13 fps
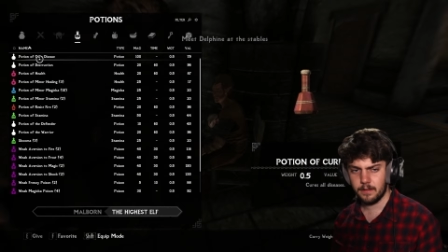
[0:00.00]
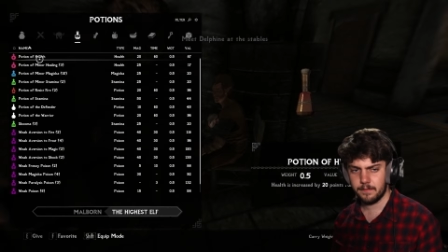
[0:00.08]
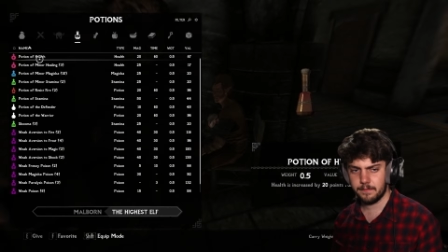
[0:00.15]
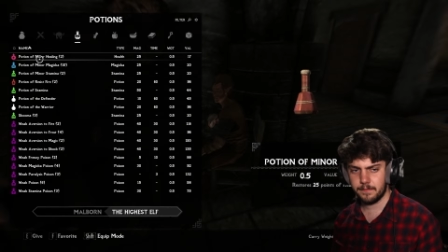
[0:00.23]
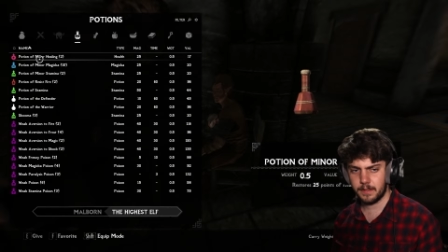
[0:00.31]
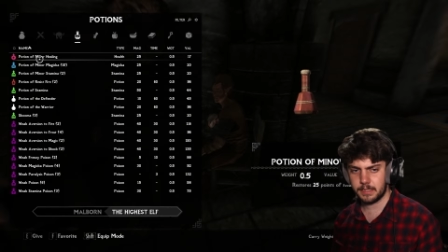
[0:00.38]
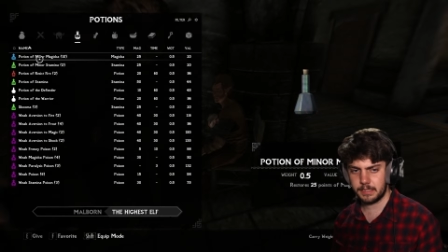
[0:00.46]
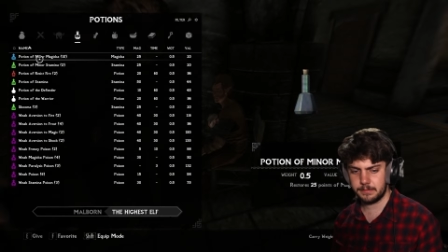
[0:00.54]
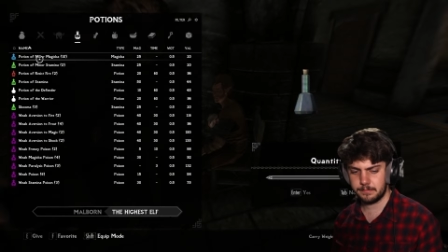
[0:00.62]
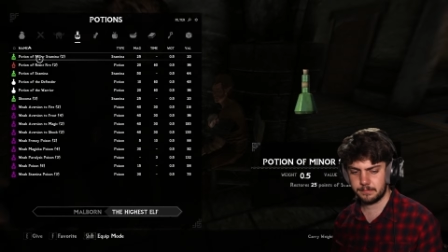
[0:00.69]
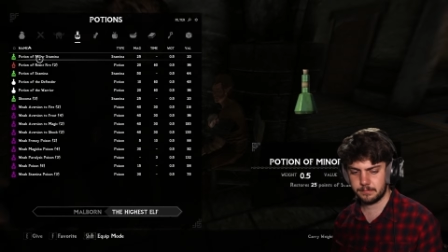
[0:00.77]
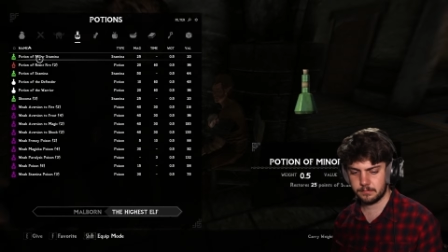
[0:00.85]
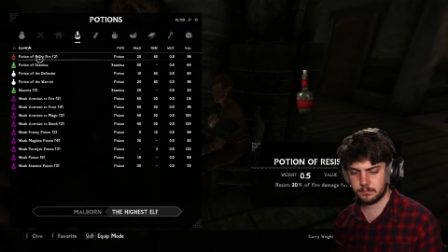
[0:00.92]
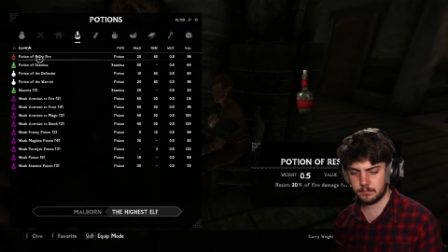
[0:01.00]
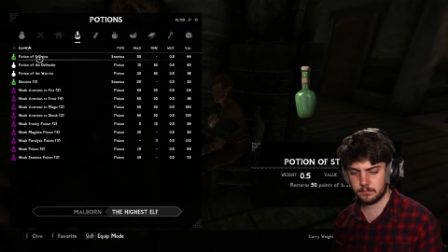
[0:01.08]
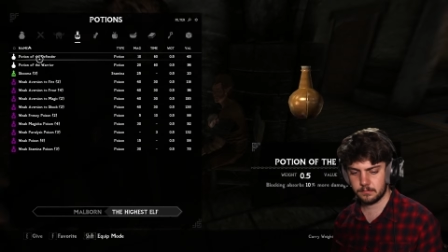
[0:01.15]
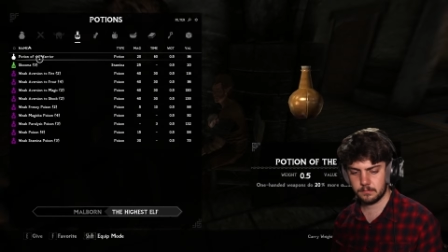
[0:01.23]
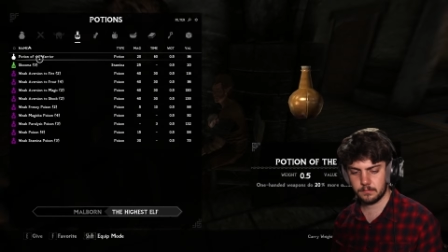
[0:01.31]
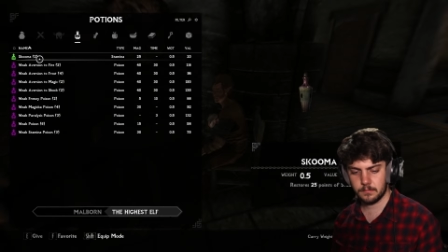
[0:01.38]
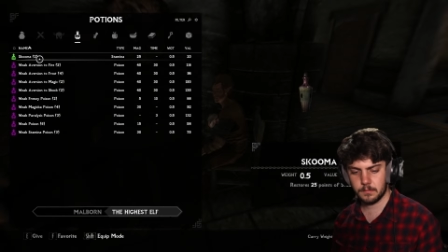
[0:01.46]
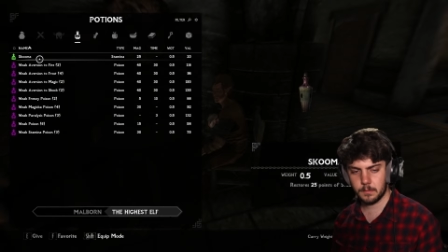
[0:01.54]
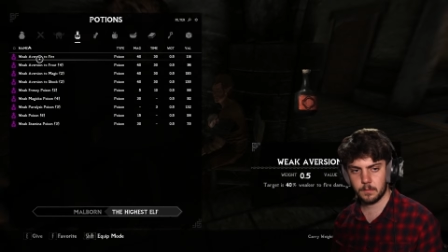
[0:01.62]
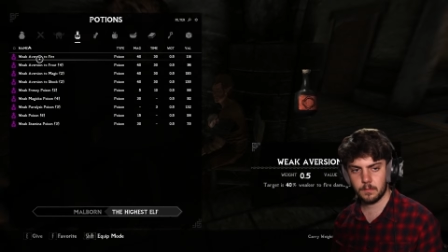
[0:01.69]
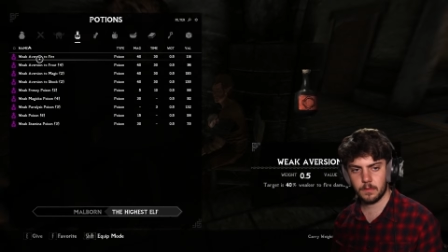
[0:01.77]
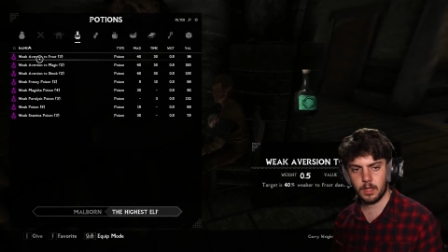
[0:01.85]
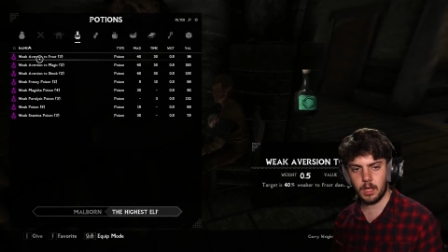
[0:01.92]
Fuck it.
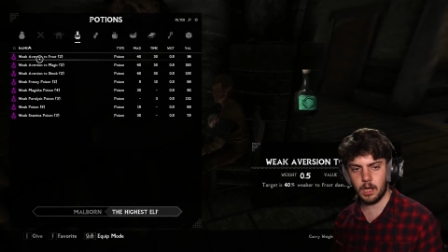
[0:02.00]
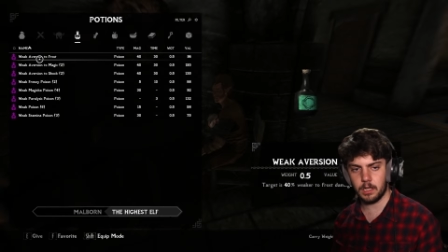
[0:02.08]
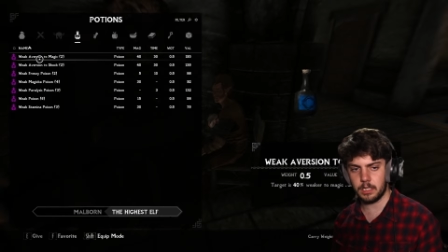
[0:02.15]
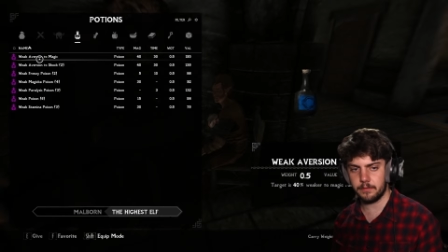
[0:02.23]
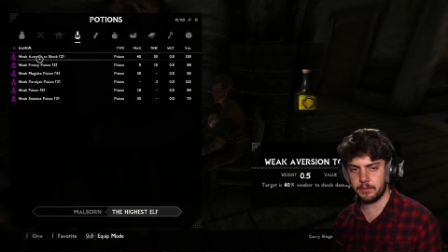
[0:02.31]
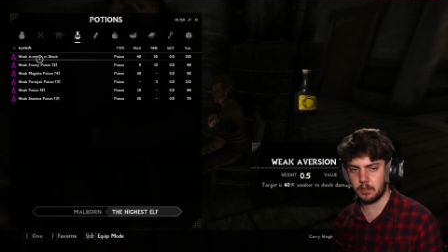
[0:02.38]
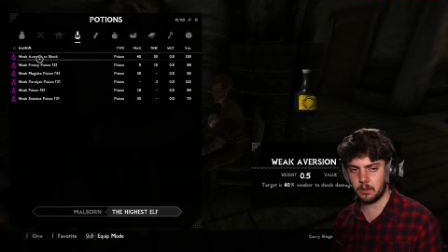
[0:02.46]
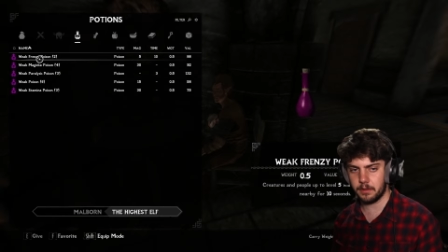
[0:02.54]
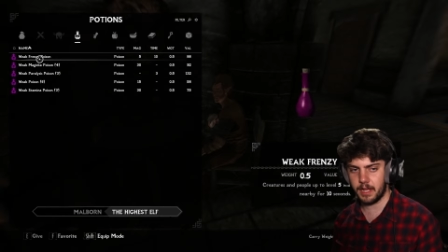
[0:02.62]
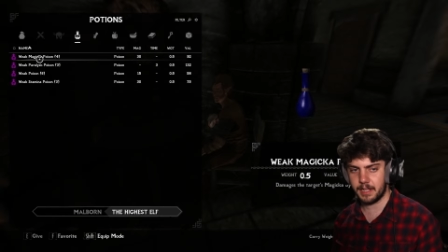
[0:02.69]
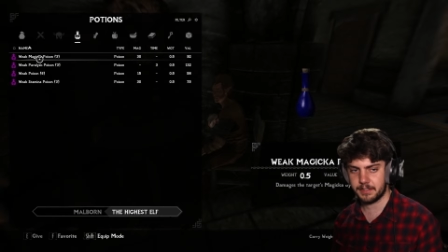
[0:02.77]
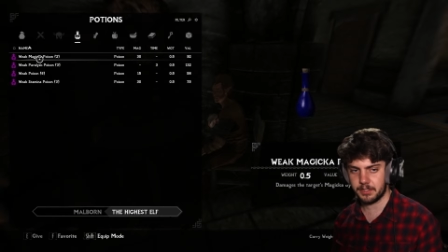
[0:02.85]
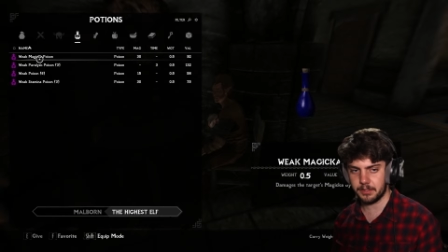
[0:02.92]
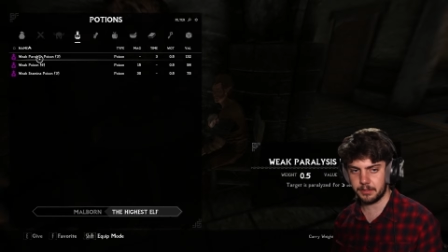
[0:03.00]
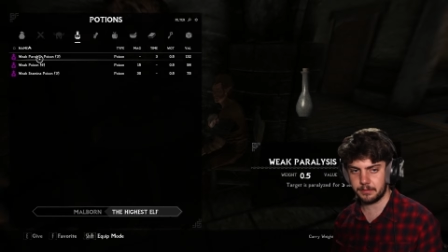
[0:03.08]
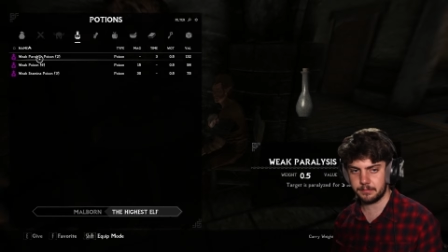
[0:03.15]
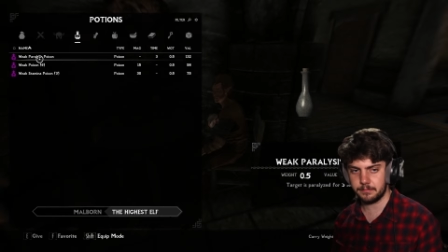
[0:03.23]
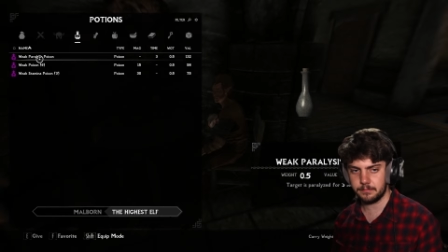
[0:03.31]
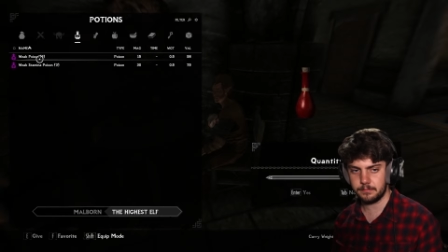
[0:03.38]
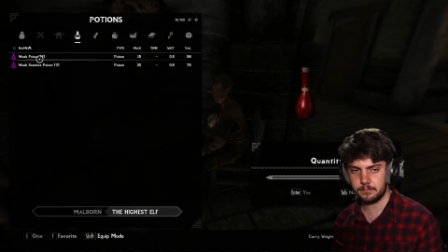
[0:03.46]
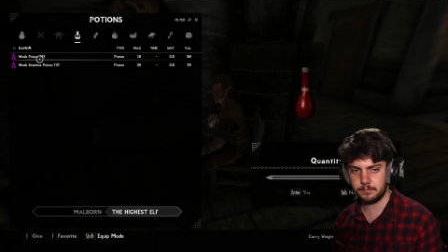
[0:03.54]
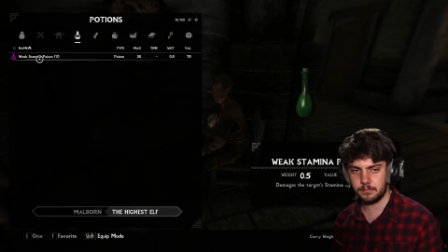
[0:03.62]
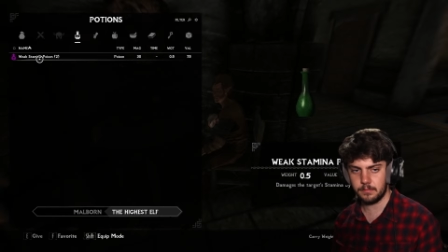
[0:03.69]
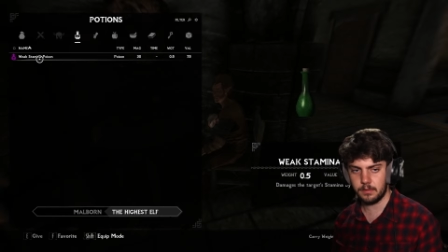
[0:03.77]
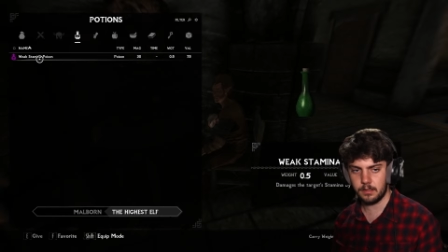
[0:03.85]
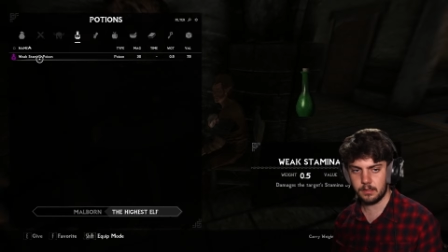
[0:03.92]
I'll give you all that too.
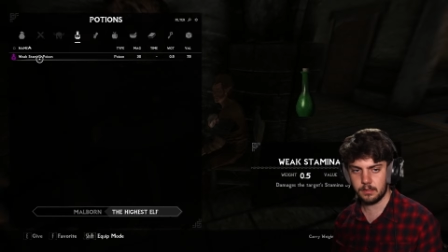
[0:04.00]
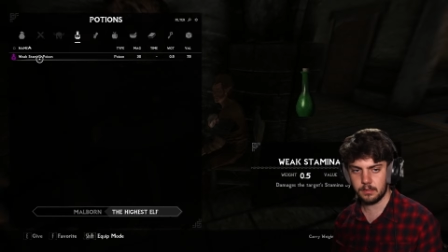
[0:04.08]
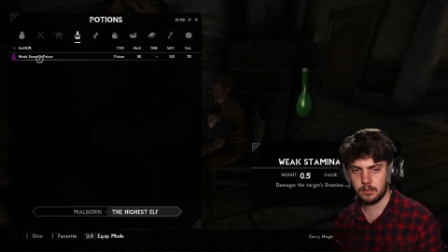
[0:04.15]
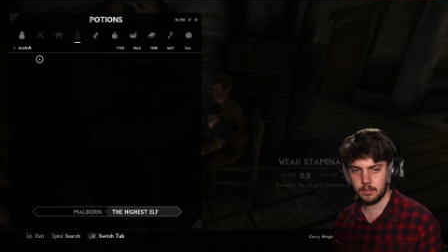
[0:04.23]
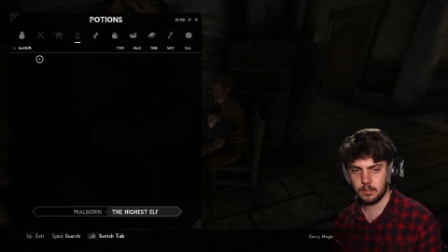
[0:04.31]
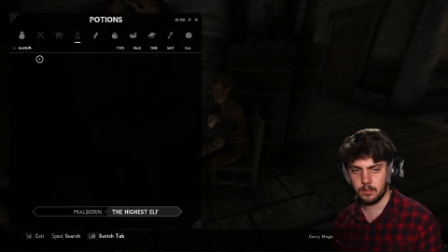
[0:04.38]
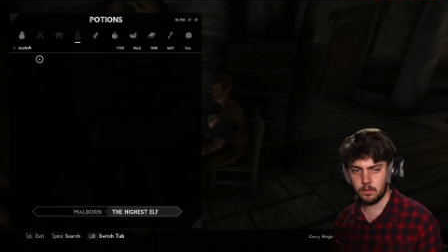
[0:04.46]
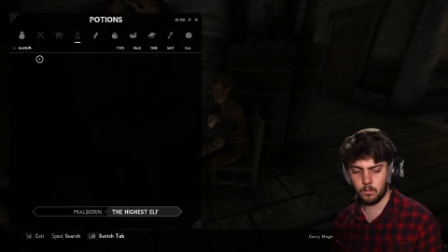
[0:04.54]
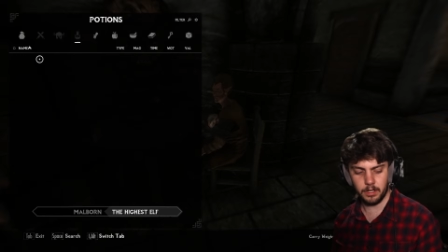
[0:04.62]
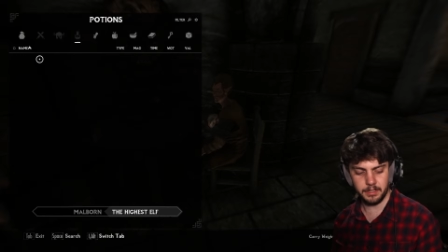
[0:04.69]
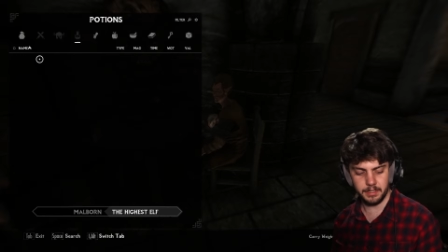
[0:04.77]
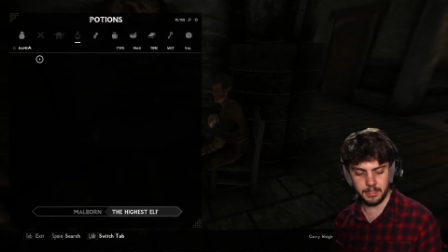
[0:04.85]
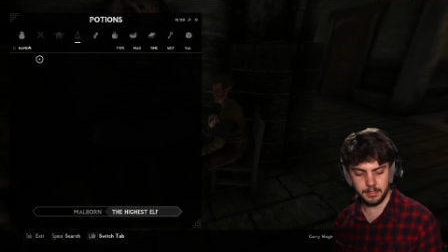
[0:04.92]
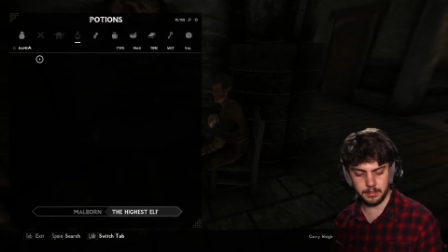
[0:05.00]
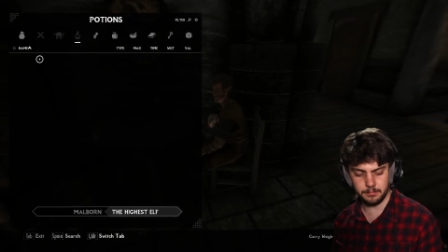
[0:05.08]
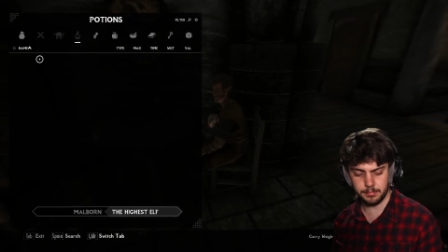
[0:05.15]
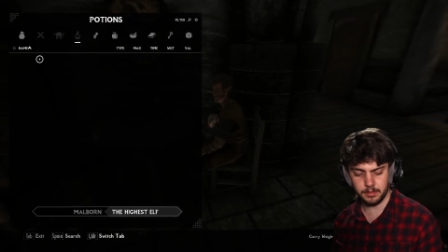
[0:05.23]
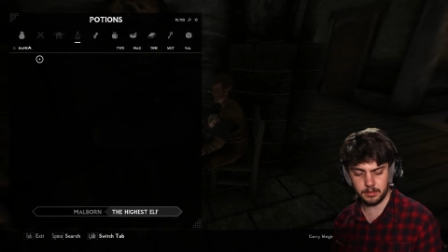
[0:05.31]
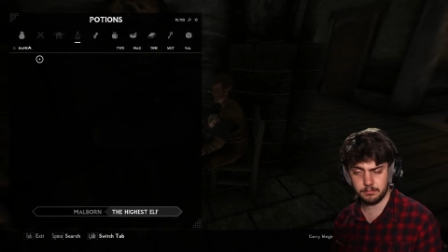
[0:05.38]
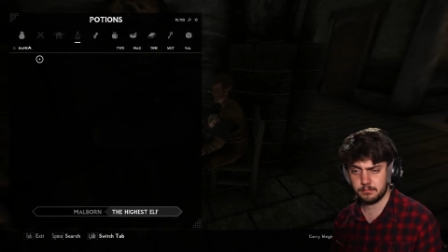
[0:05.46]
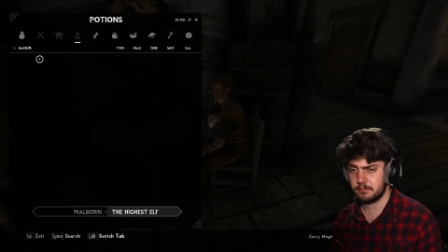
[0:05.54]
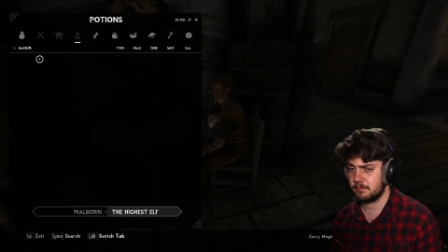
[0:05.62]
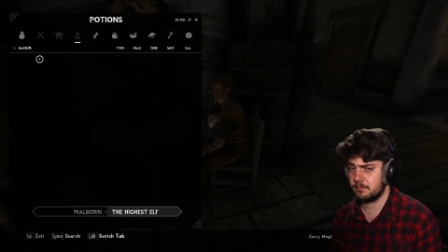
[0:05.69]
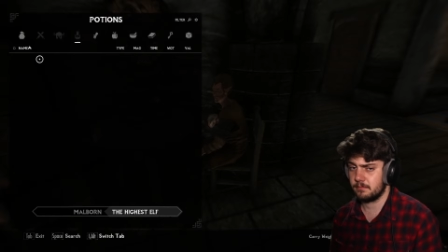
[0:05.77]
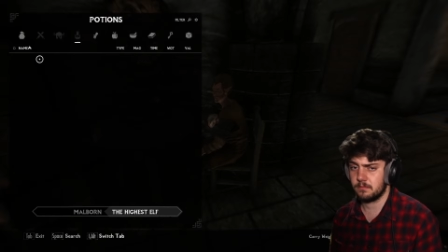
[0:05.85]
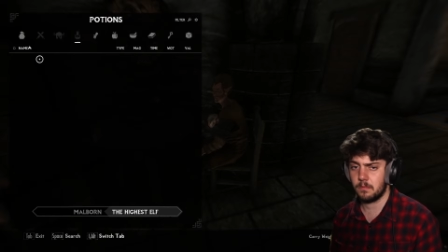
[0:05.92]
Won't need it, but
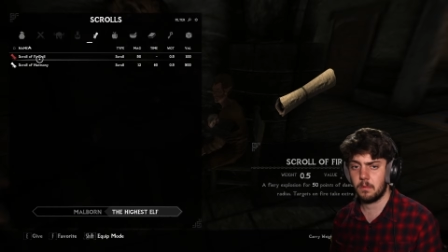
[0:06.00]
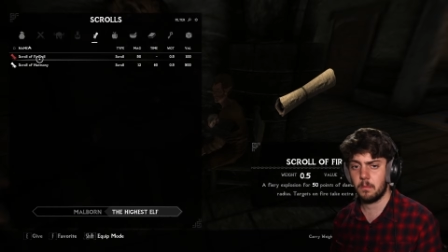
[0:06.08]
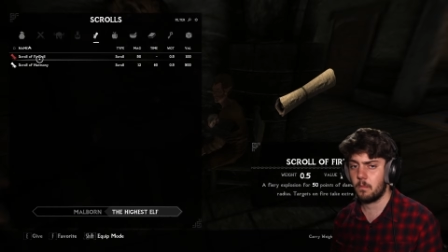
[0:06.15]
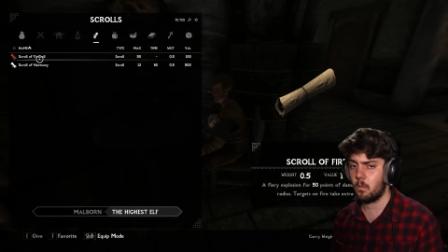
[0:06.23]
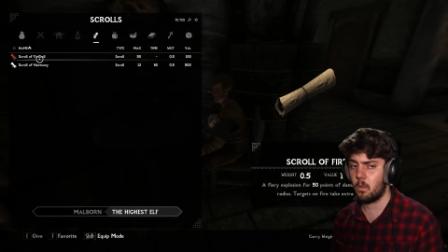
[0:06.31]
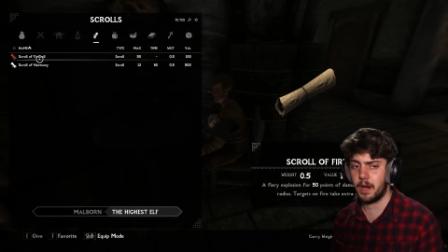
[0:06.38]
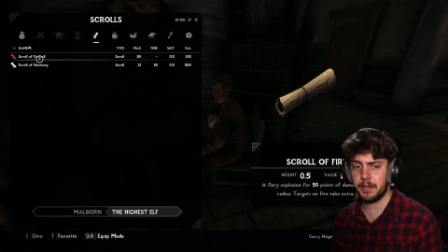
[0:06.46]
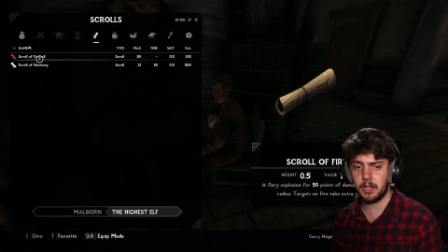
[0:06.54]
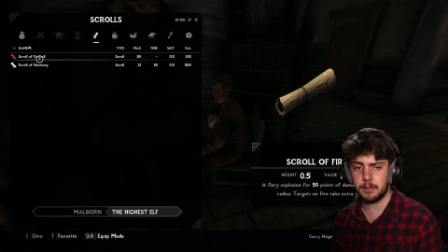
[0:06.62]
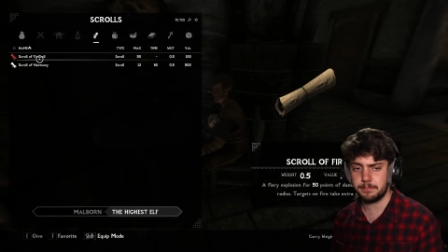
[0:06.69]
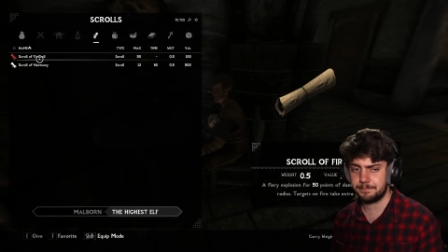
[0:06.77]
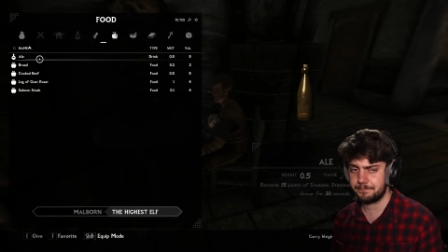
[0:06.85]
why not?